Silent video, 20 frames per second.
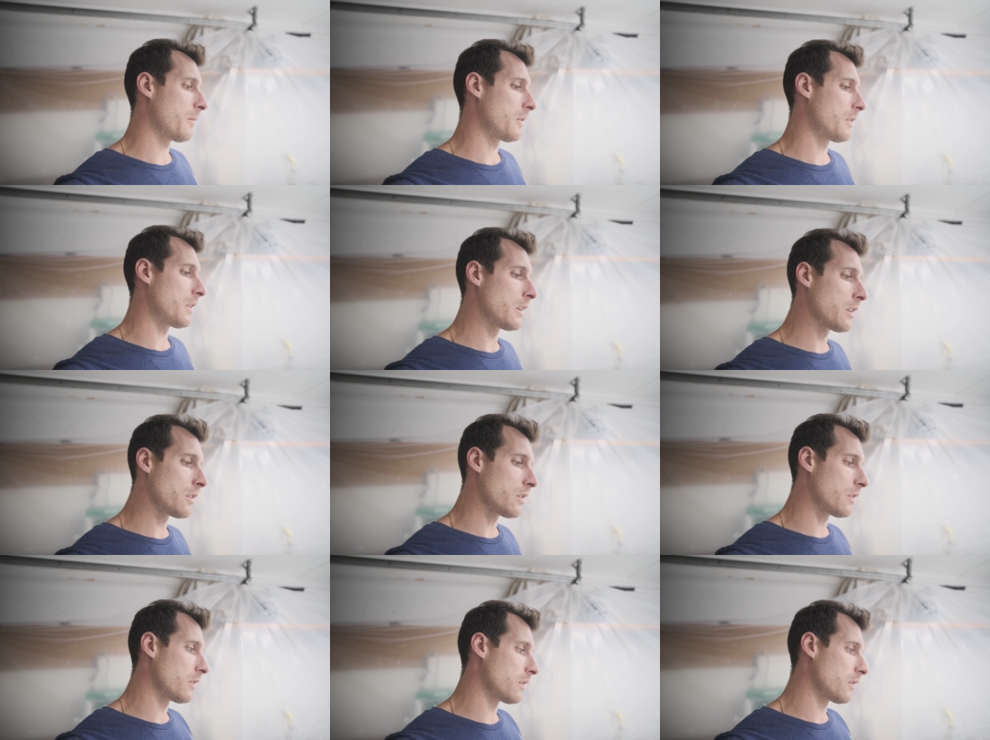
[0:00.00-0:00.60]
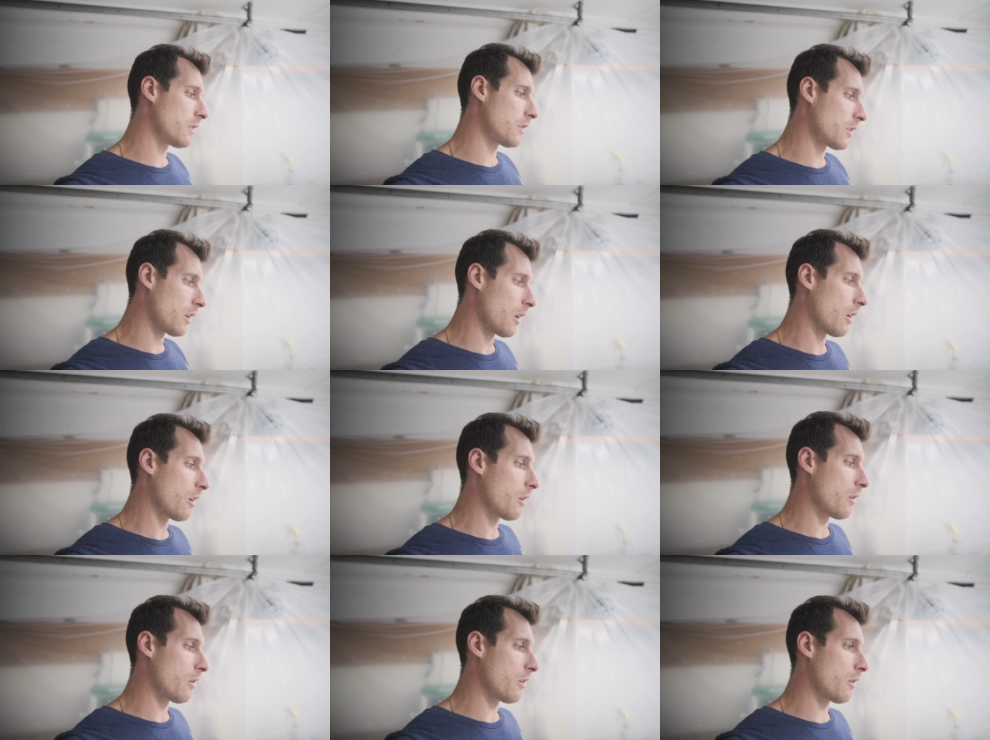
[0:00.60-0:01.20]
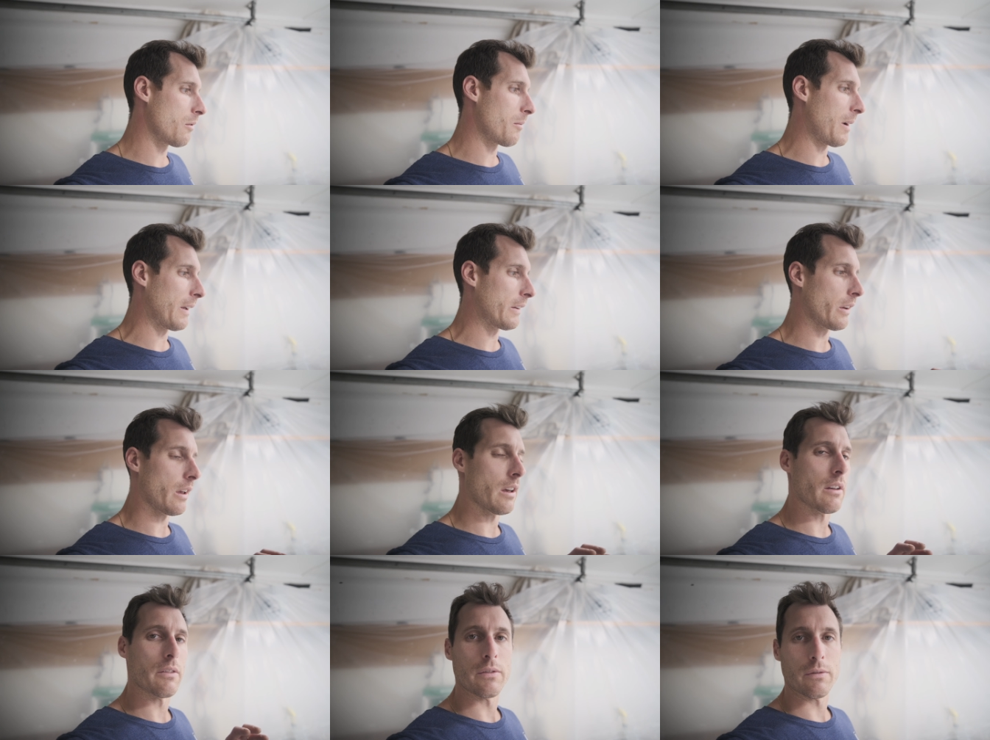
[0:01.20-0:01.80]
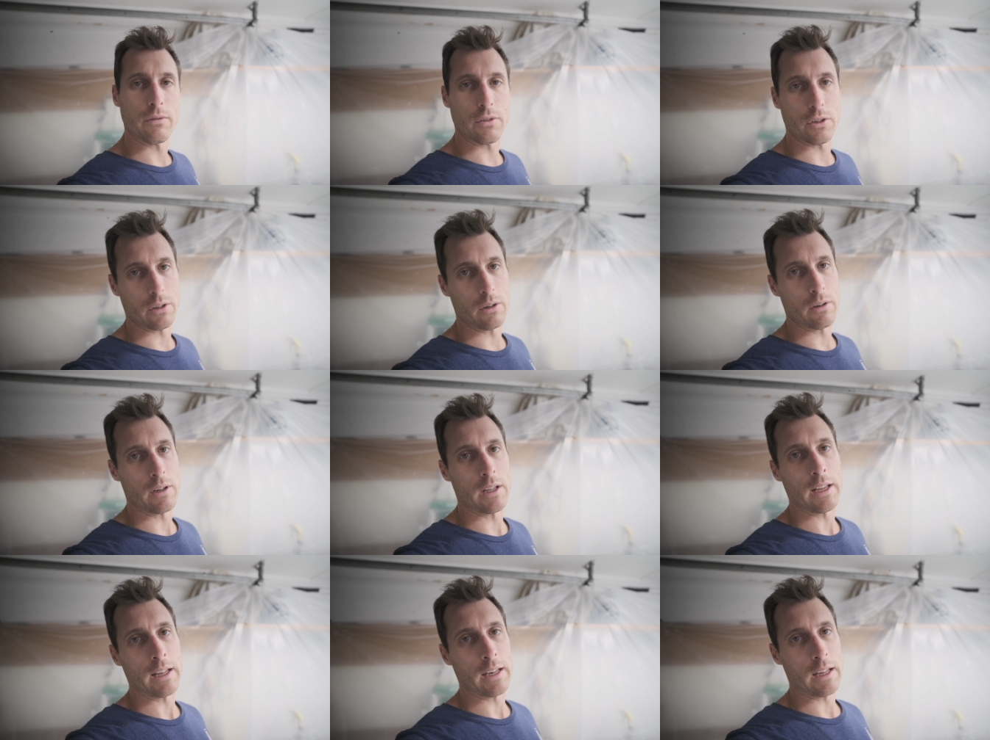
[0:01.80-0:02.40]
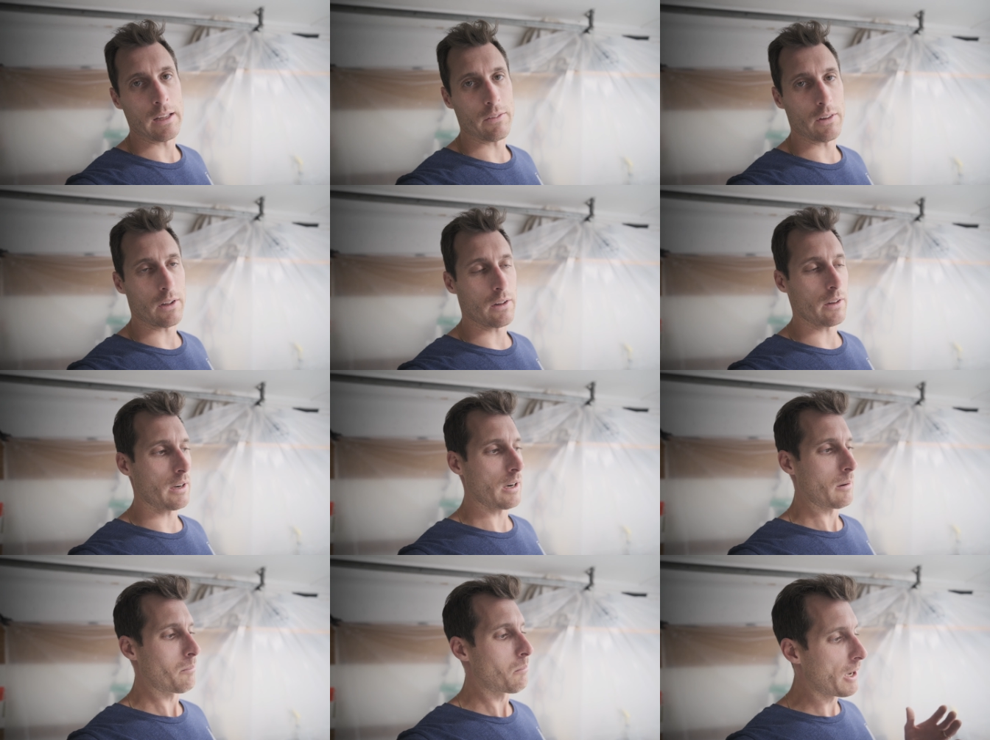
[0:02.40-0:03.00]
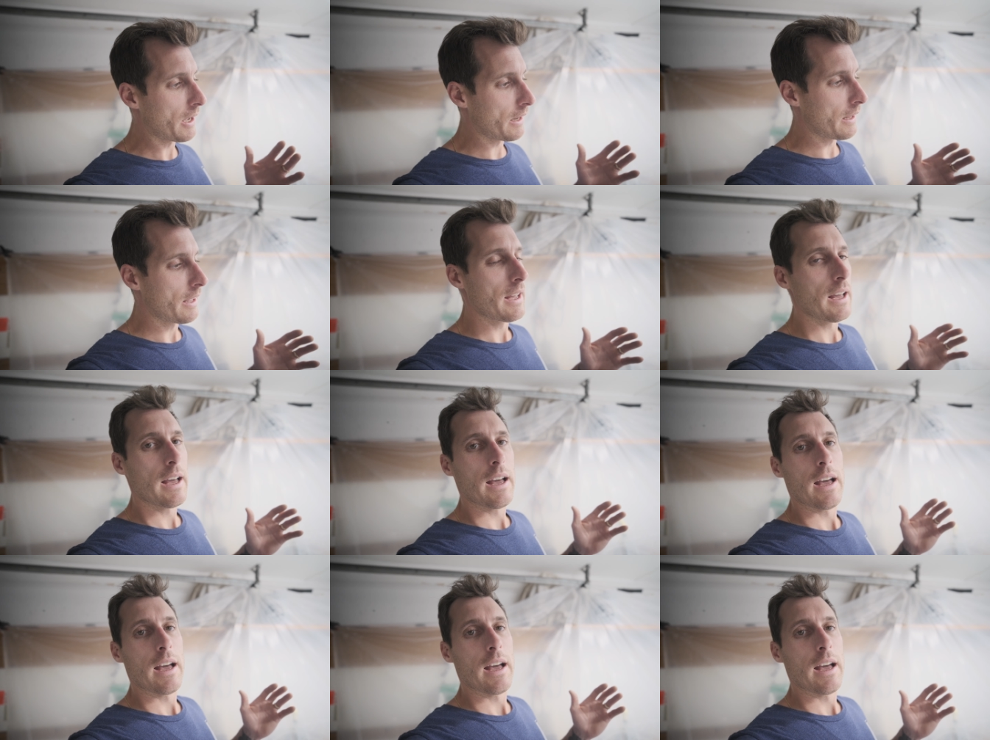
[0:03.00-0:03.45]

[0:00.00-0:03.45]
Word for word: didn't show myself shooting any of the clear, but